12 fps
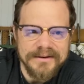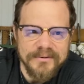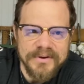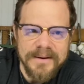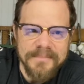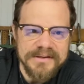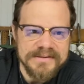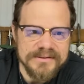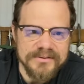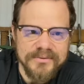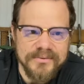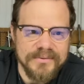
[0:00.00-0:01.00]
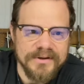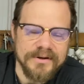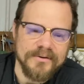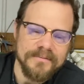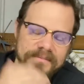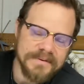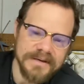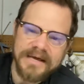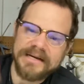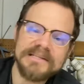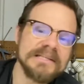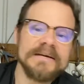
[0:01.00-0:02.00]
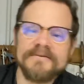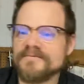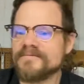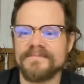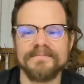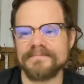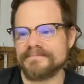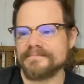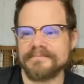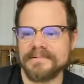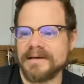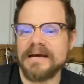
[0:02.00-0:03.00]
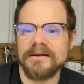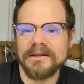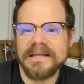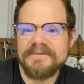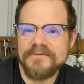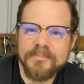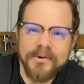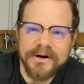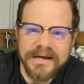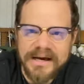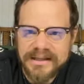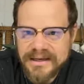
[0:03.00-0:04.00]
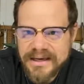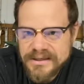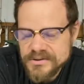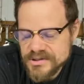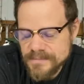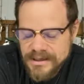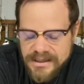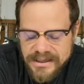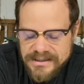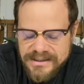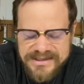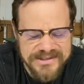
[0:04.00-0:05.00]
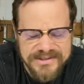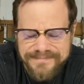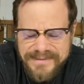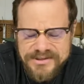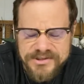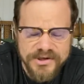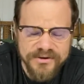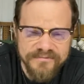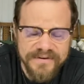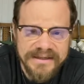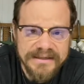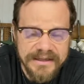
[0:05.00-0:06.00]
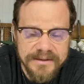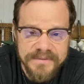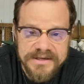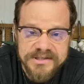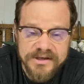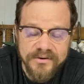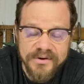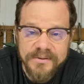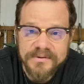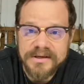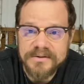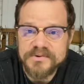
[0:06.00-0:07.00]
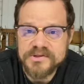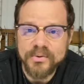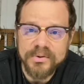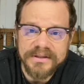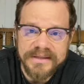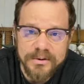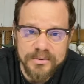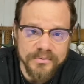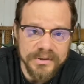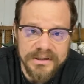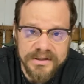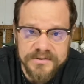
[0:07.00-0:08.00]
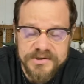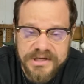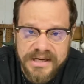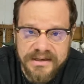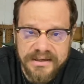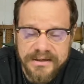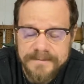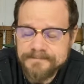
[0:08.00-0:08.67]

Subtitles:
get me to kind of live kind of the life of the party guy like I used to be, and I just couldn't find it in me. So it was cool that they were really understanding,